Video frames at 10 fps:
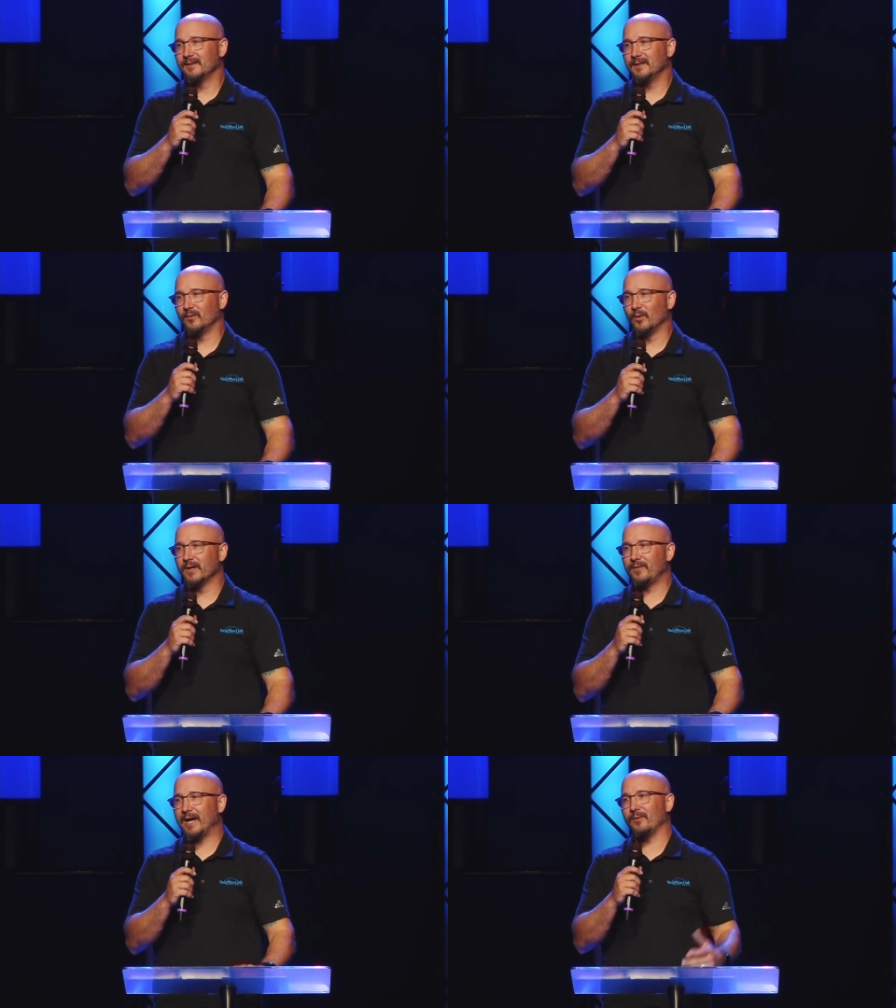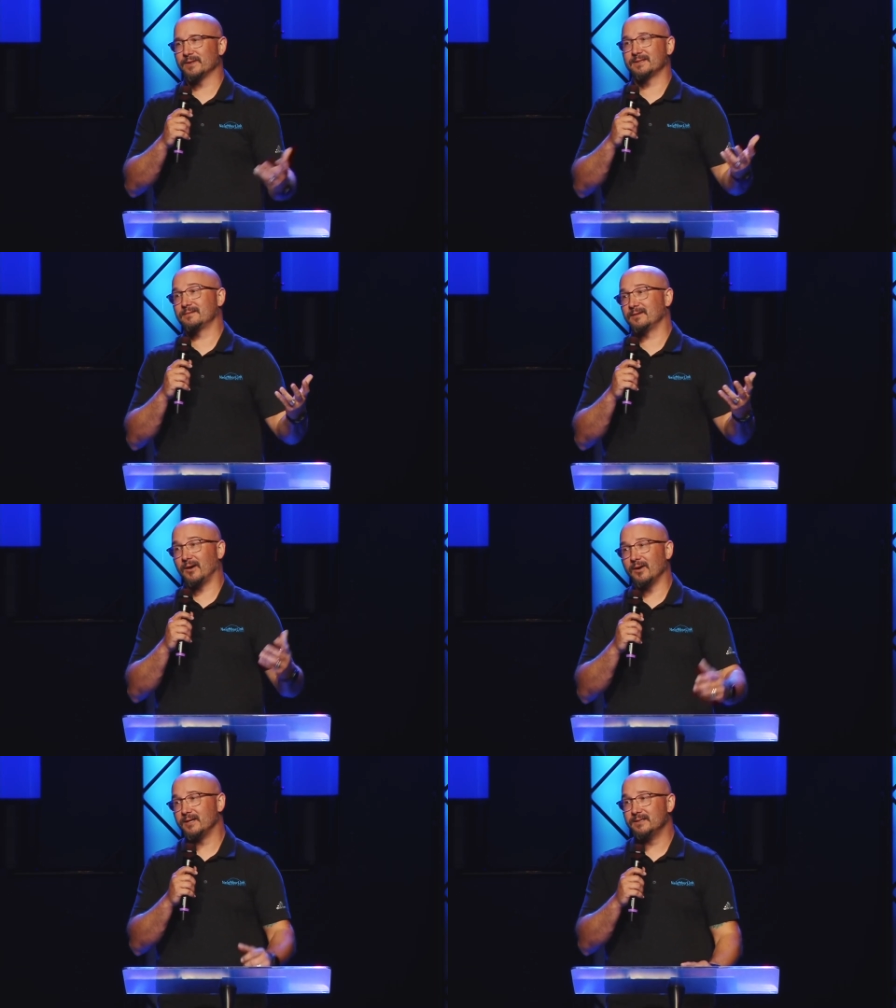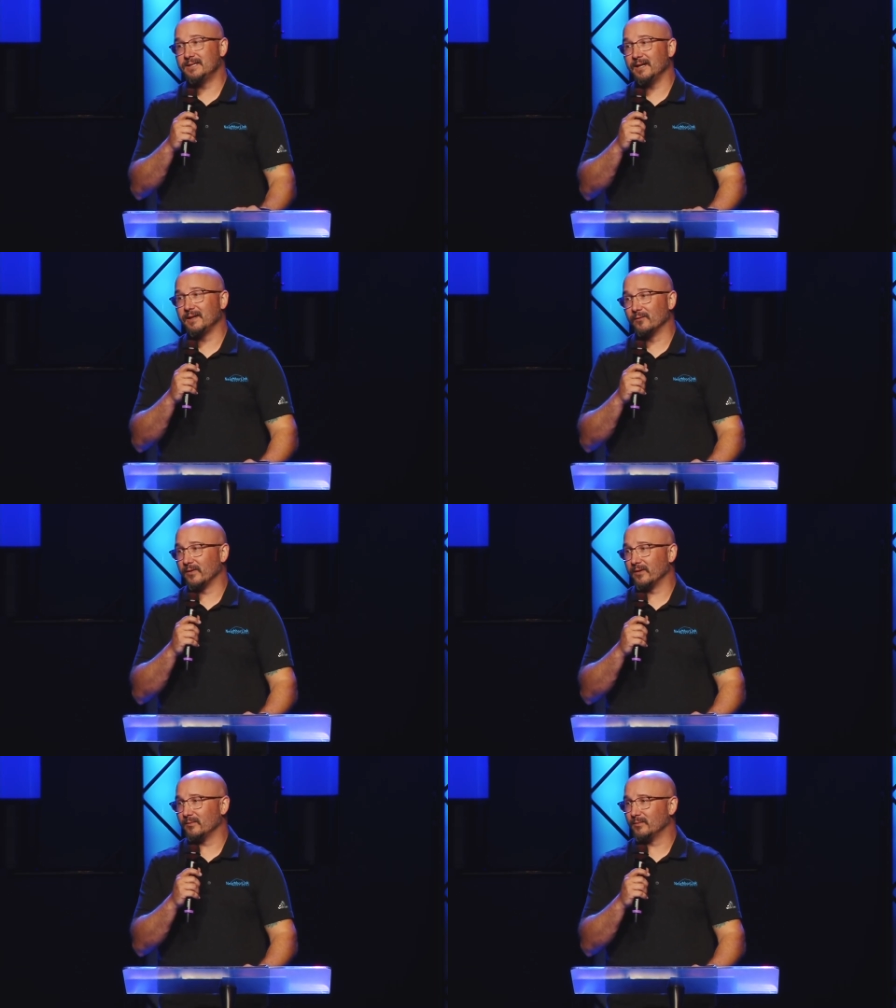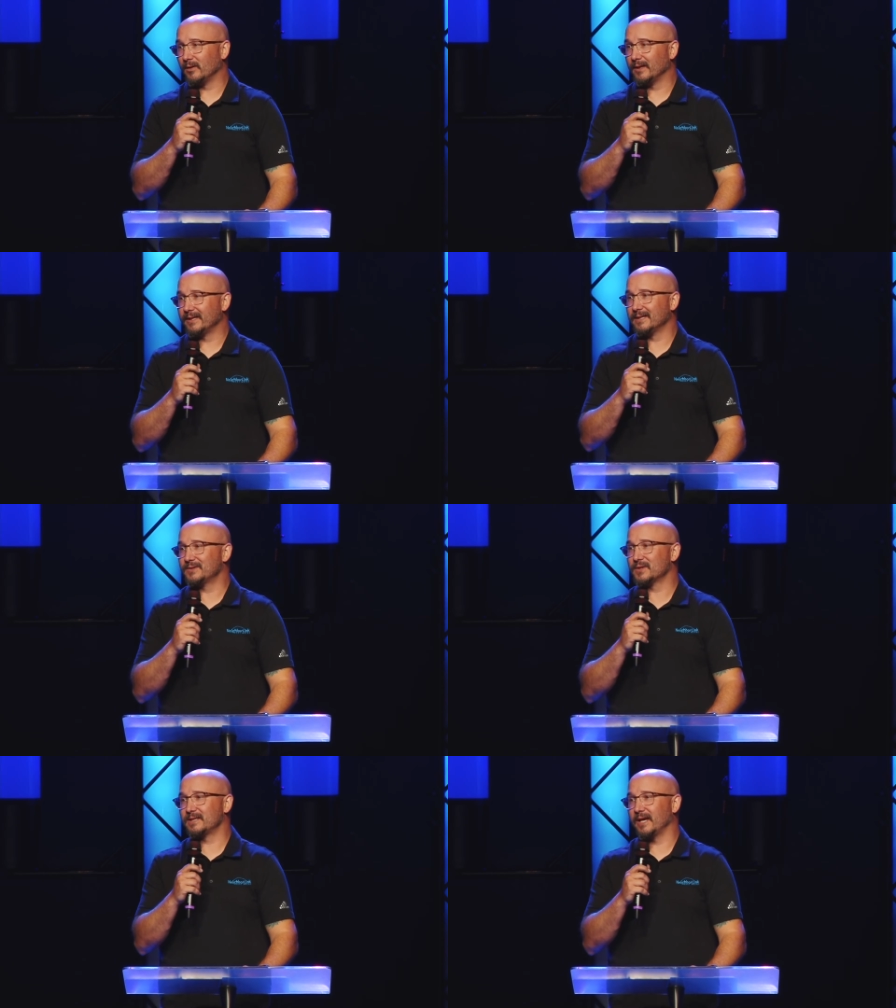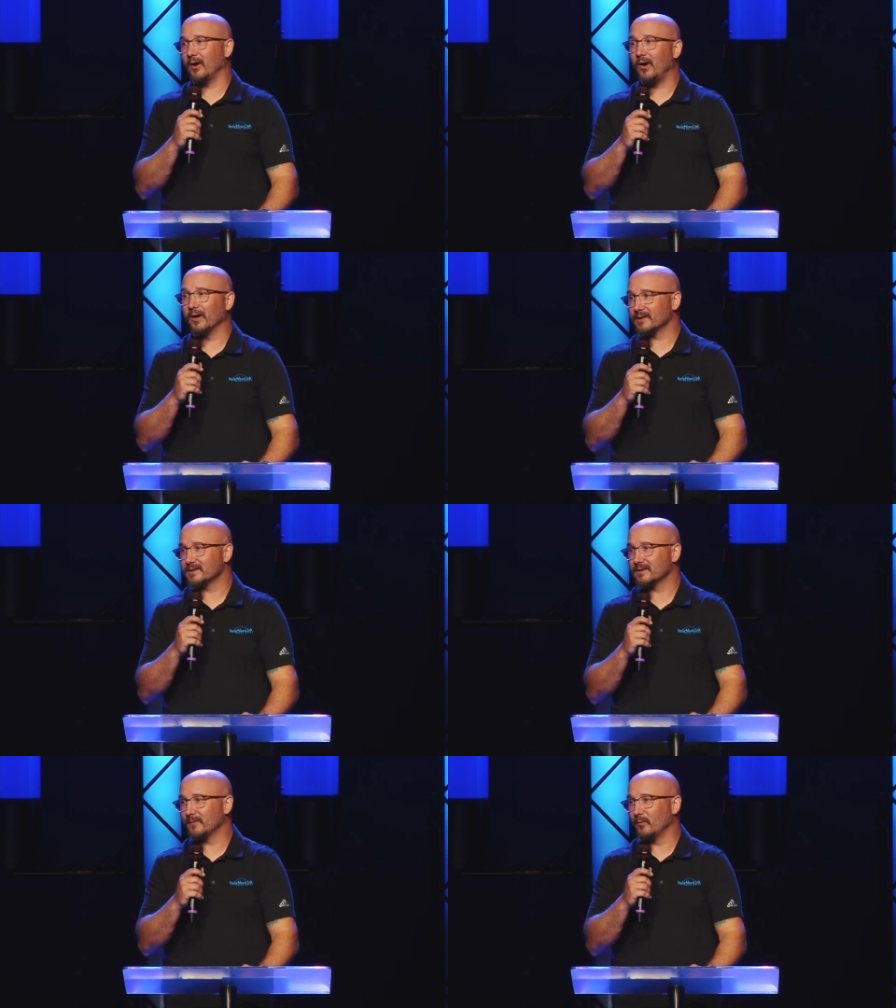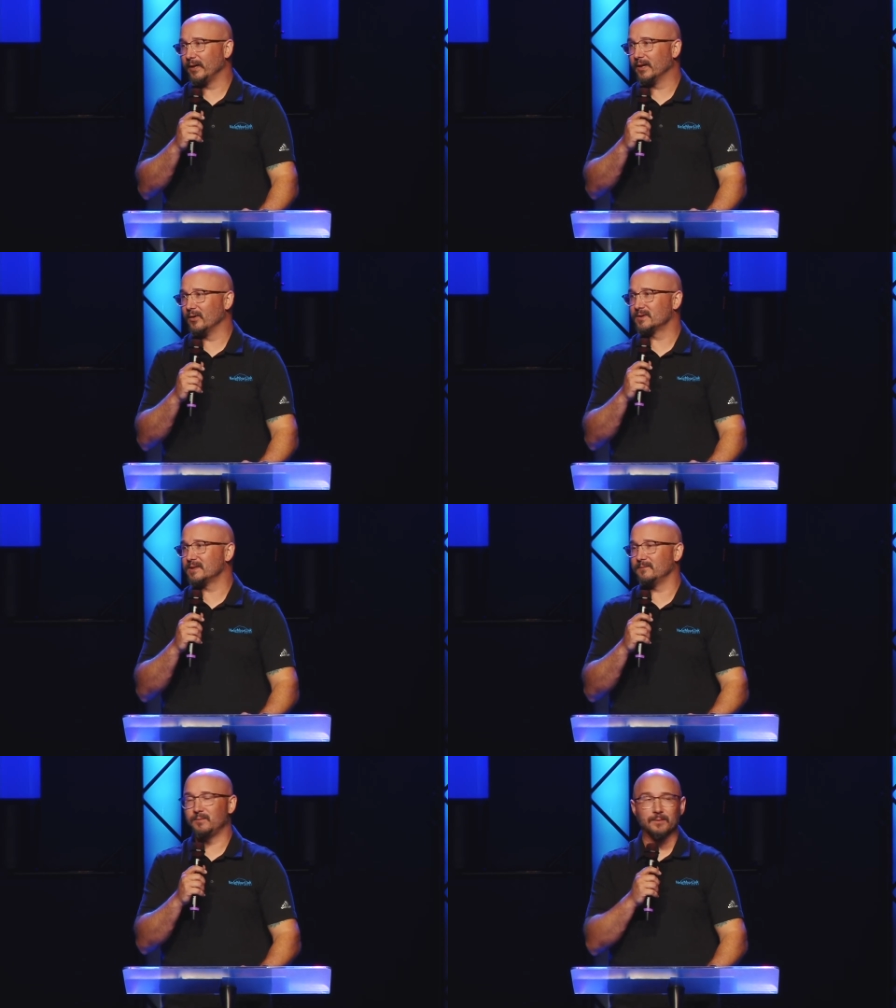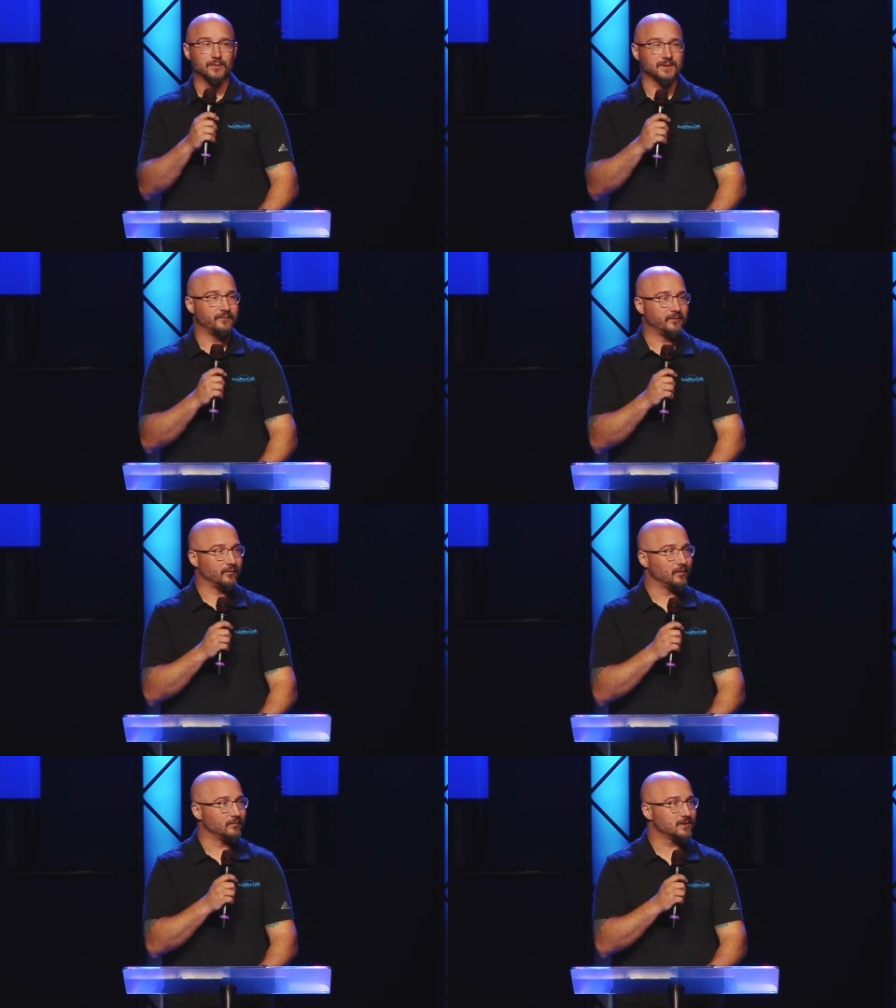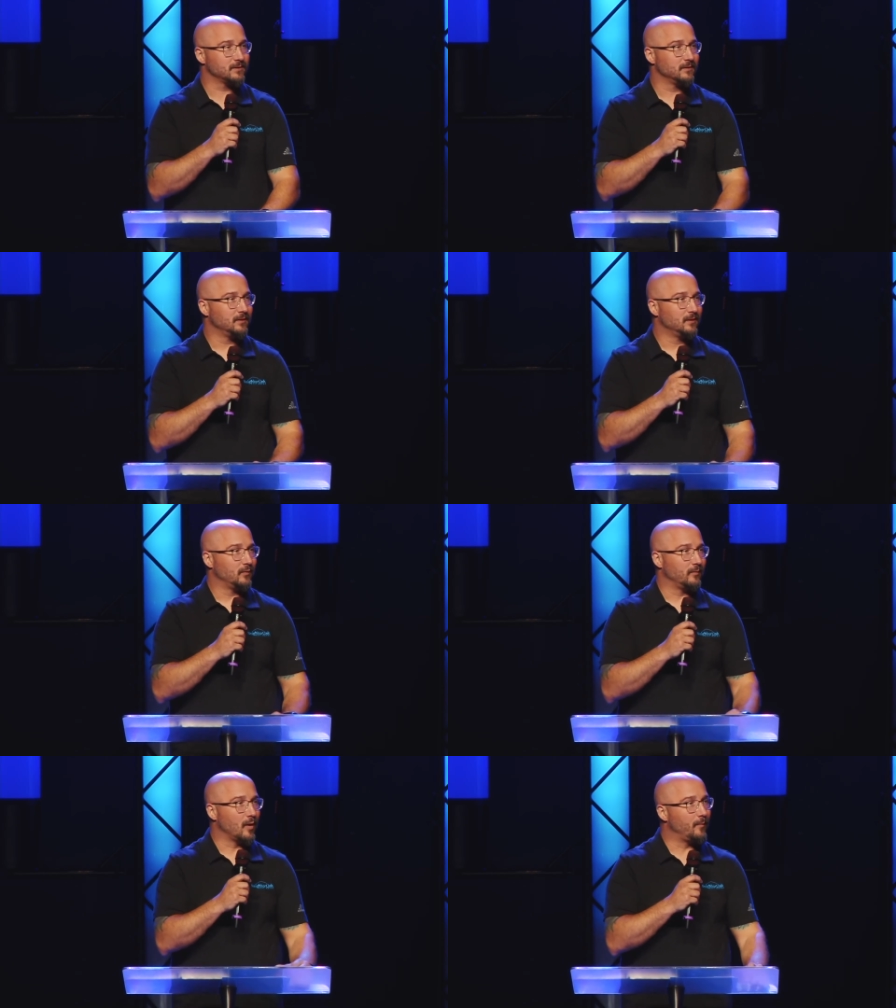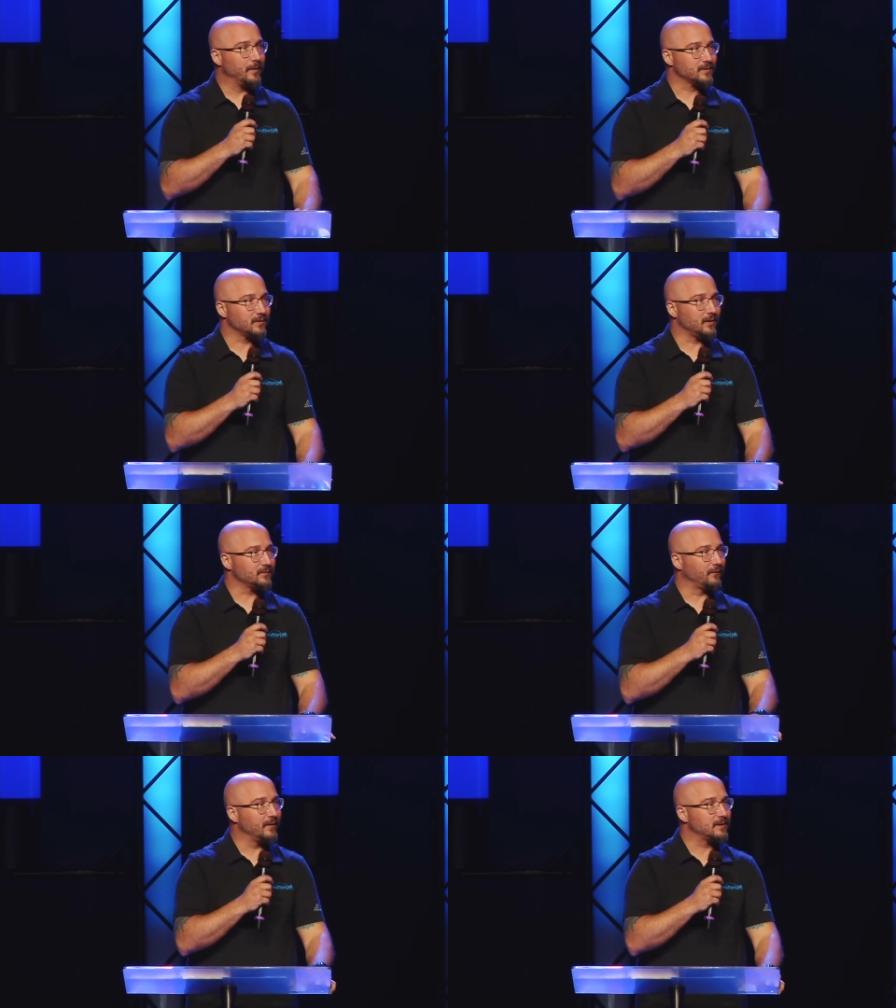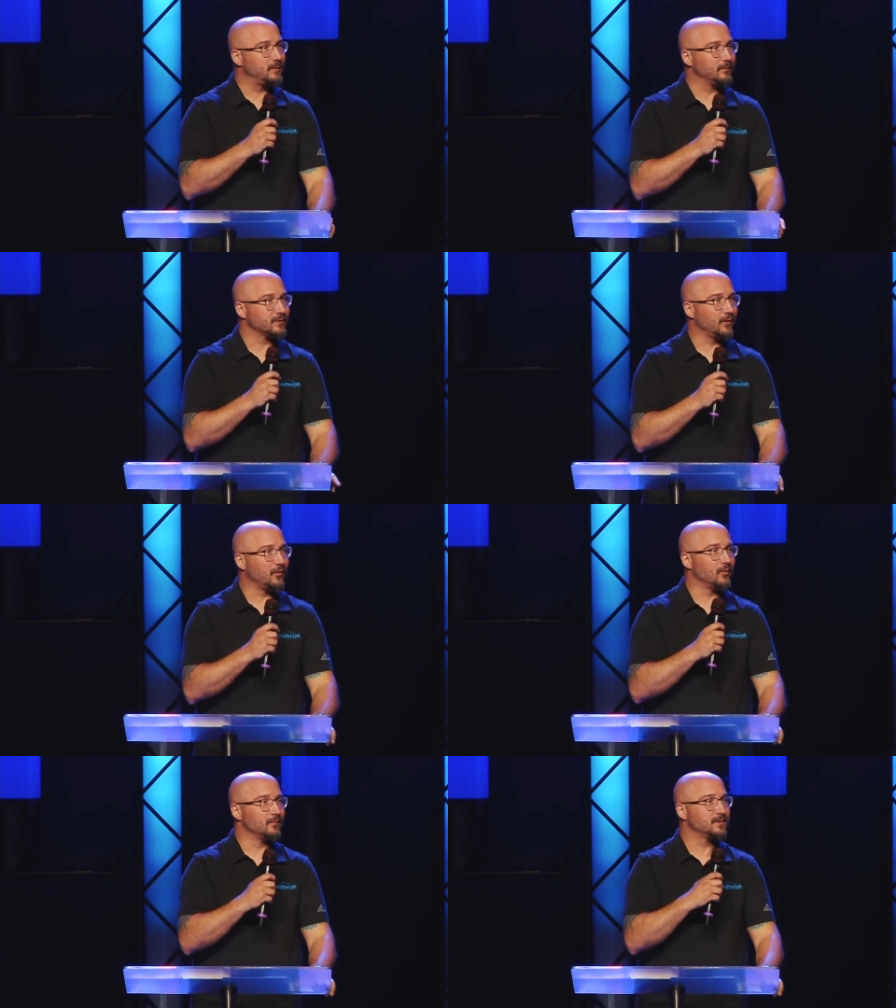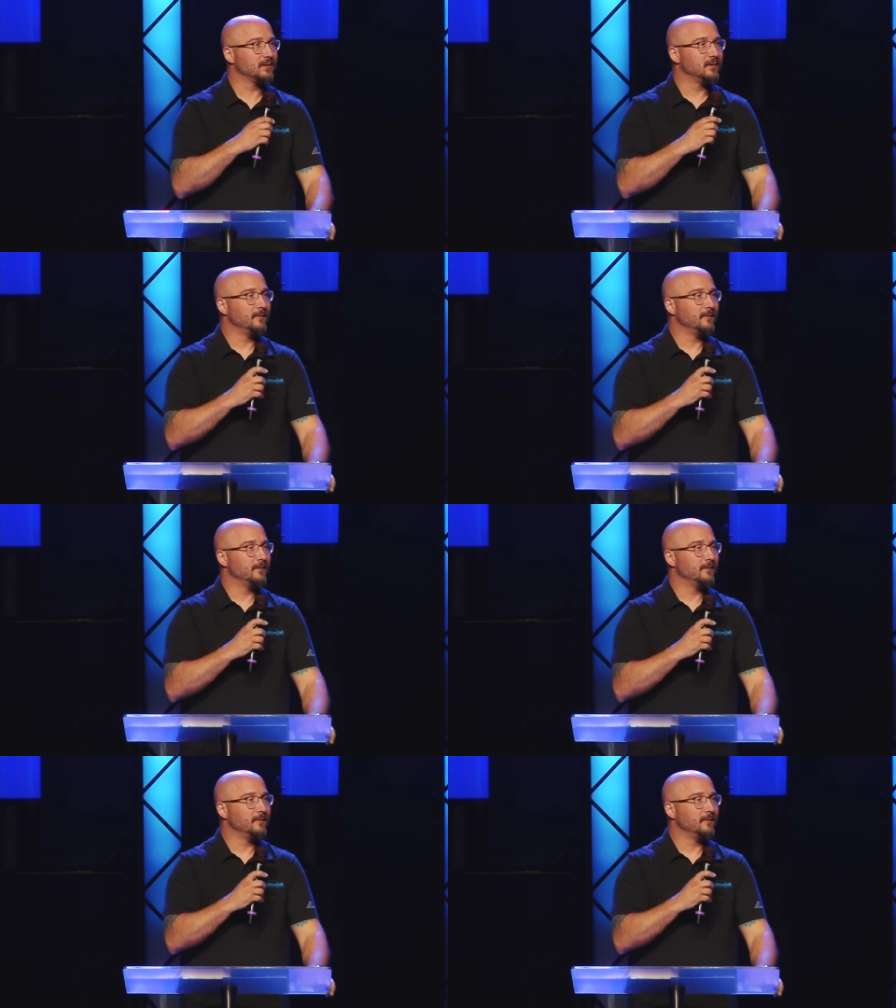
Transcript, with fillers: And what if that was our daily rhythm? But let, let's just say August, we go sit in people's living rooms, we mow people's lawns, we fix people's homes,